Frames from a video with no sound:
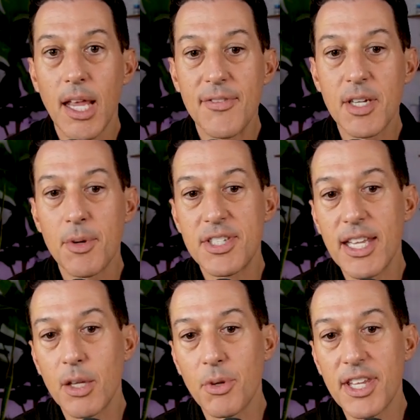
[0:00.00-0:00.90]
If someone's
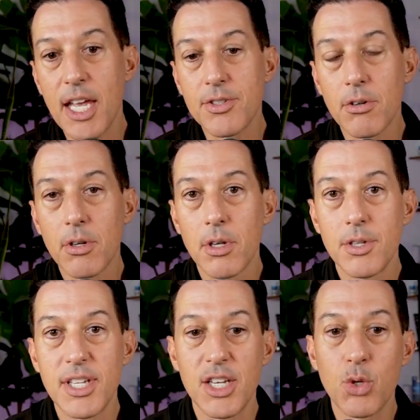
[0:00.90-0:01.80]
dealing with cancer,
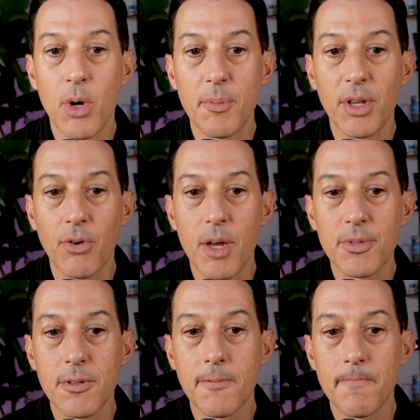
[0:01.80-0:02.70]
ten to twenty
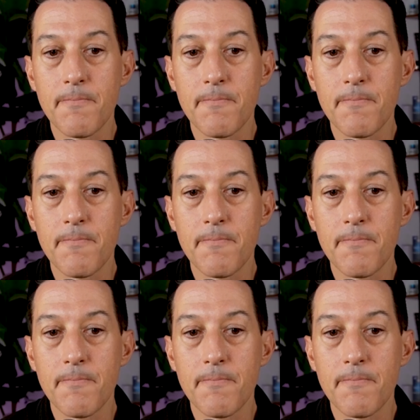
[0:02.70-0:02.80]
milligrams.